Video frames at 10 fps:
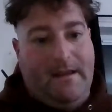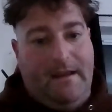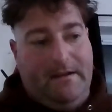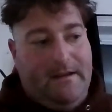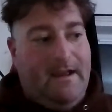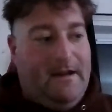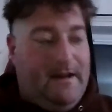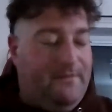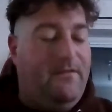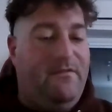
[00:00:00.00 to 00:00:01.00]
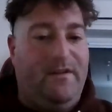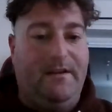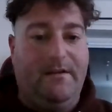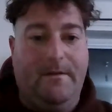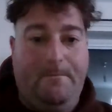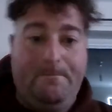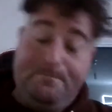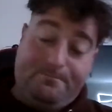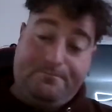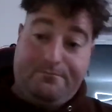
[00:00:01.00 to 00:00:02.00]
account down, and everything.
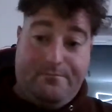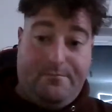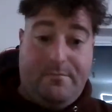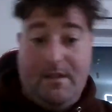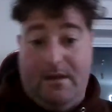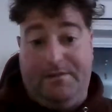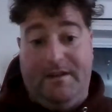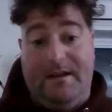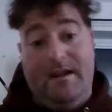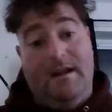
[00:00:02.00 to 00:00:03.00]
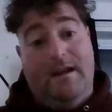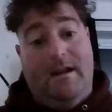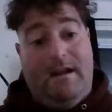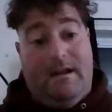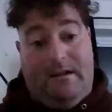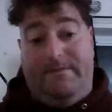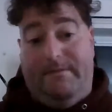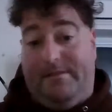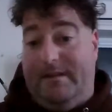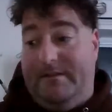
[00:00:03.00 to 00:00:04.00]
I said, give
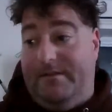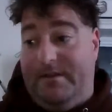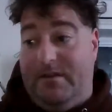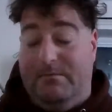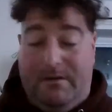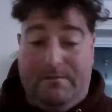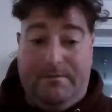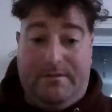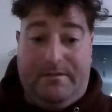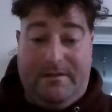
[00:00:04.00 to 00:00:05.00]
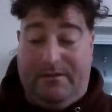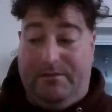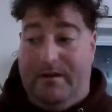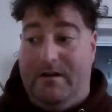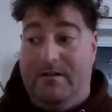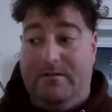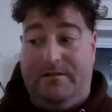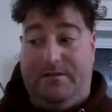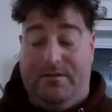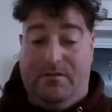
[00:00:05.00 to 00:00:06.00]
myself a few months as well
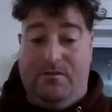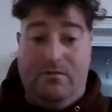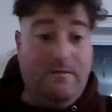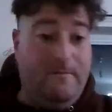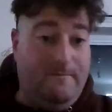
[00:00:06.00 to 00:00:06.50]
to